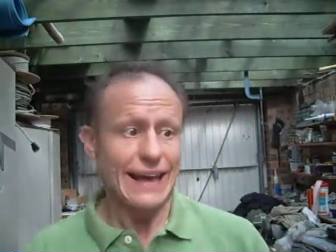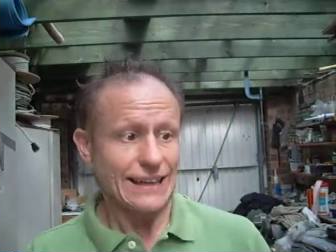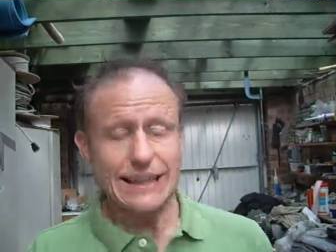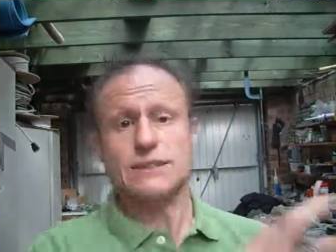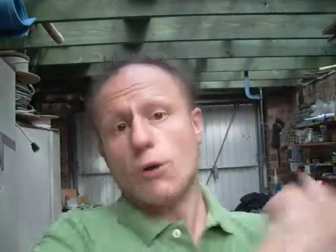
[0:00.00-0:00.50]

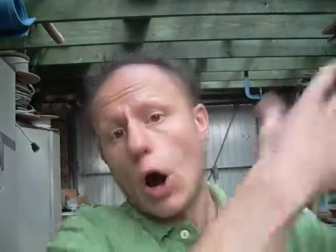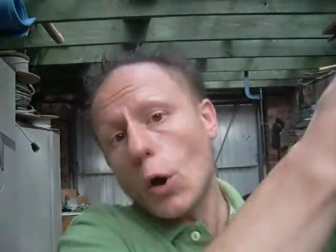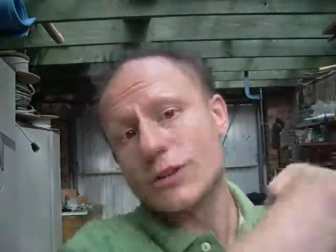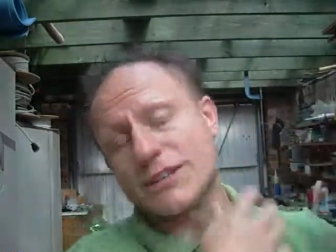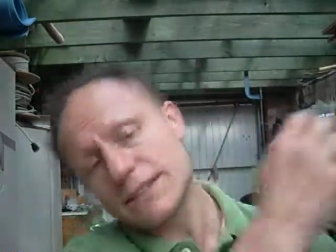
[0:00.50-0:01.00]
leads to a whole
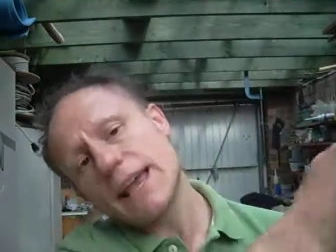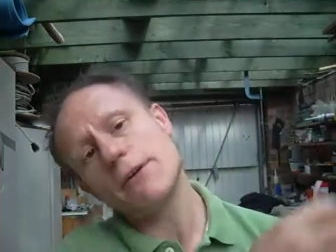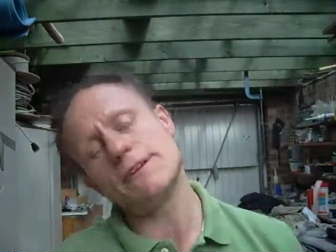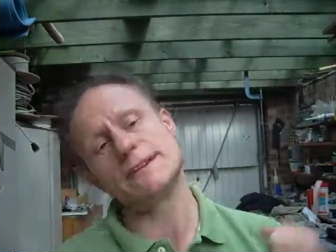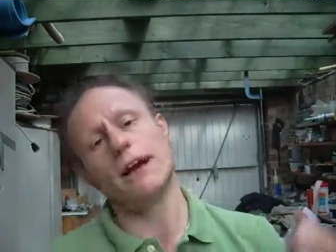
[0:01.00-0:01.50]

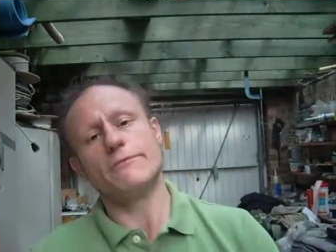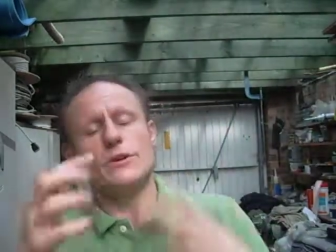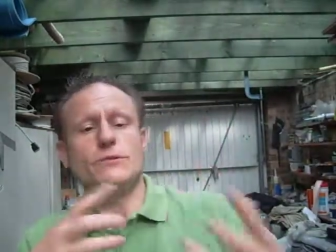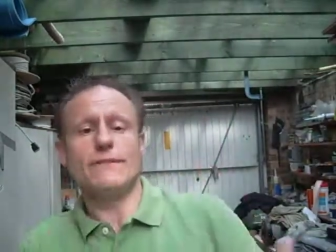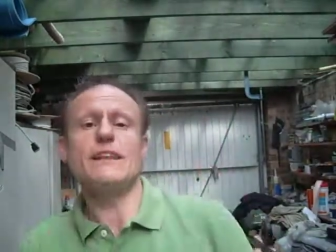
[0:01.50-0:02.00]
series of new
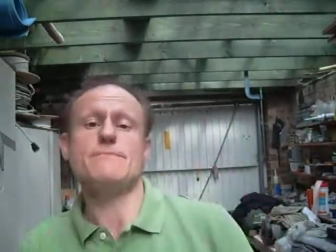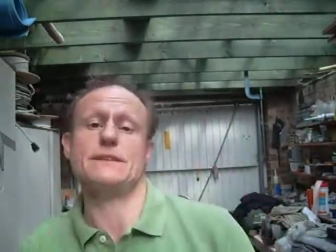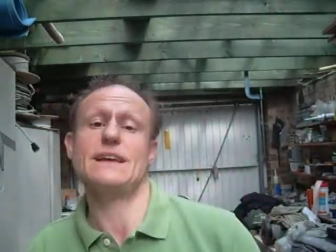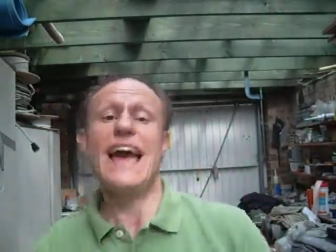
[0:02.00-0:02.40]
development,